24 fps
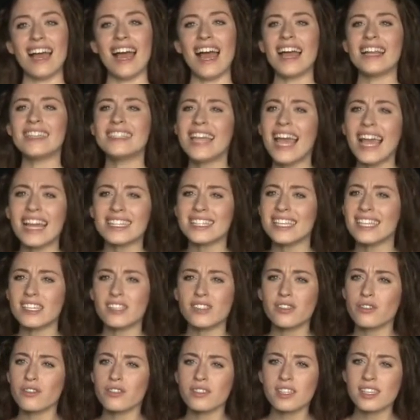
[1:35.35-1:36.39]
And yet
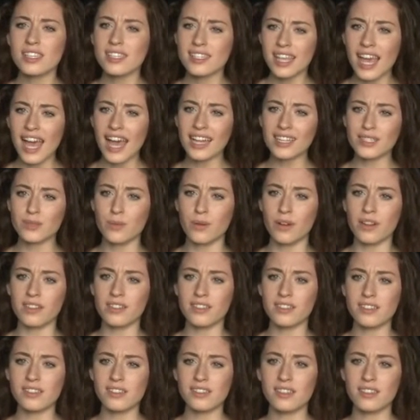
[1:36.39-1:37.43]
his songs are sad
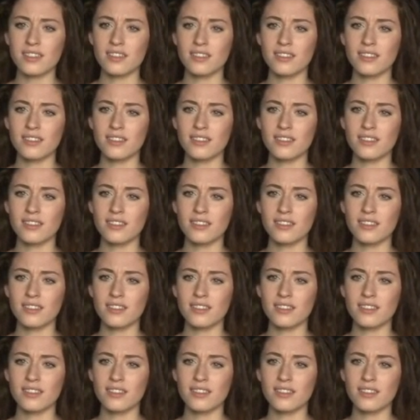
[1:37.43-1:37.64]
ones.